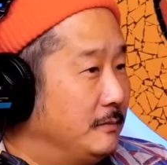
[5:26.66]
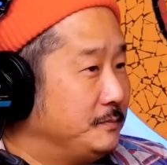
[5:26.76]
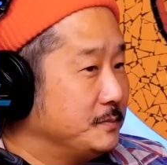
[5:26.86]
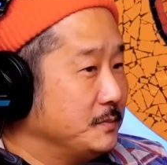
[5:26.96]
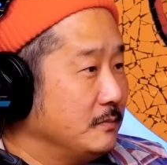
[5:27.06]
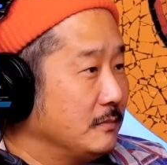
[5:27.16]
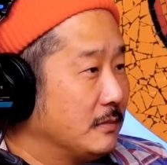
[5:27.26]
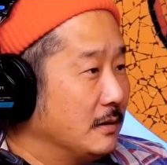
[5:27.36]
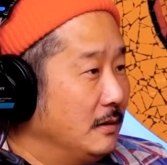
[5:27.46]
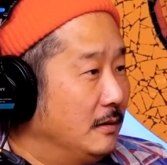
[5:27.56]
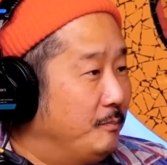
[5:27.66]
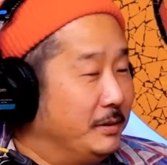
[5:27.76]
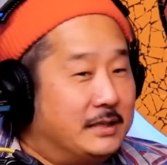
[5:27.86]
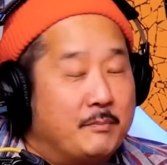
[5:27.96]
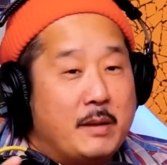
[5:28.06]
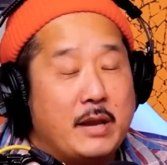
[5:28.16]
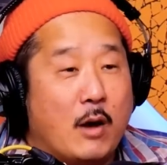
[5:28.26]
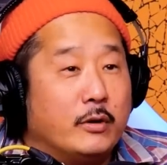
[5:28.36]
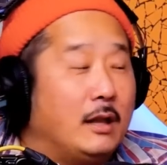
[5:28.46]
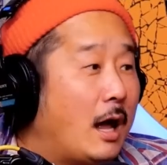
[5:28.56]
than if he wasn't you weren't a fan? But then maybe I
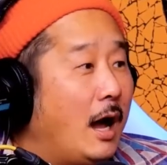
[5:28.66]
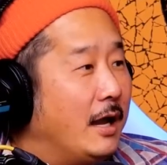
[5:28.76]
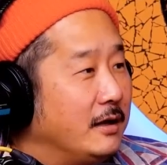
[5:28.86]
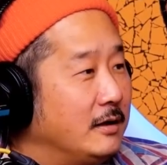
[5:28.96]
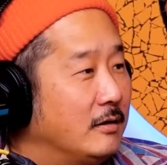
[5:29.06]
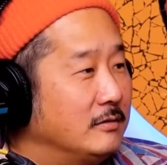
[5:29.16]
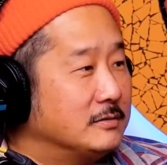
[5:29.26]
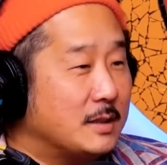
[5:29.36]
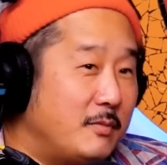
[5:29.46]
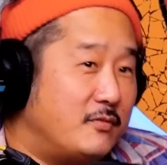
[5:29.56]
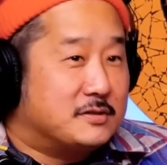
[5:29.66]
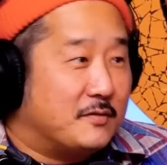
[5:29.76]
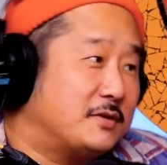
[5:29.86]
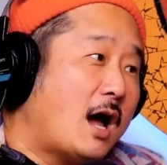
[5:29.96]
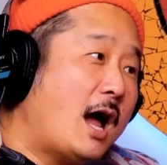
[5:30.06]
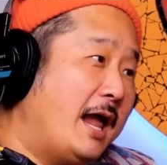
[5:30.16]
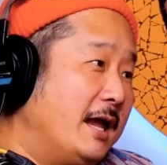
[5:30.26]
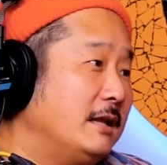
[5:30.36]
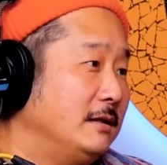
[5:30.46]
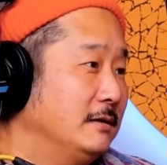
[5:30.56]
would lie and go, some of your stuff's I.